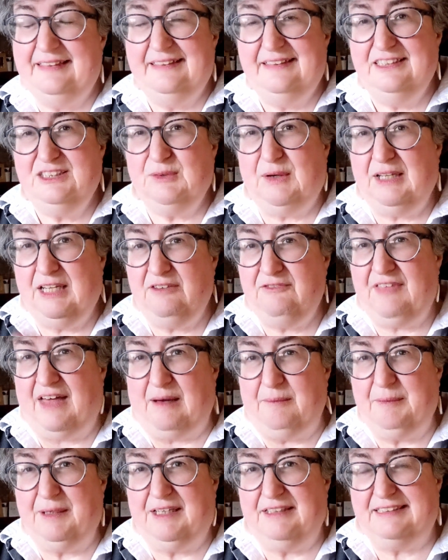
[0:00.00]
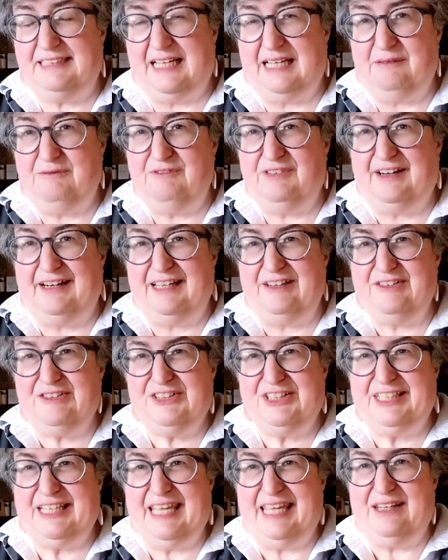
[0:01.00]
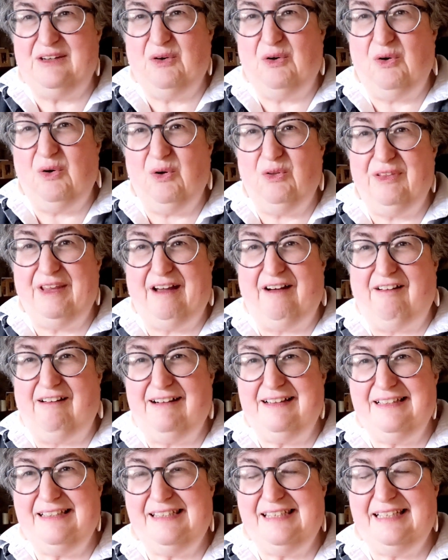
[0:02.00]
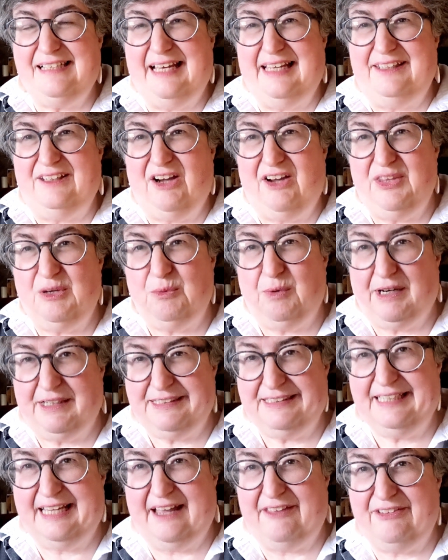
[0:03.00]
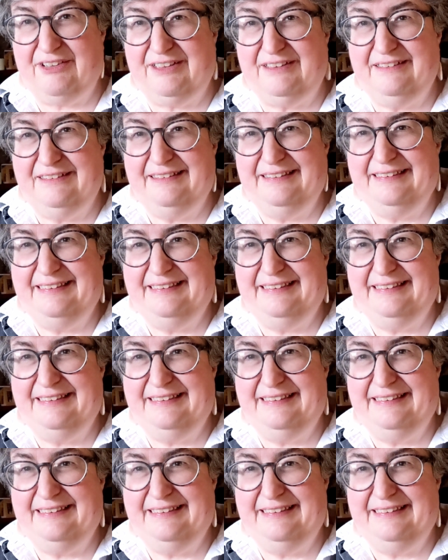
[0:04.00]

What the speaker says: So I love that because I am very interested in all the arts and how they work together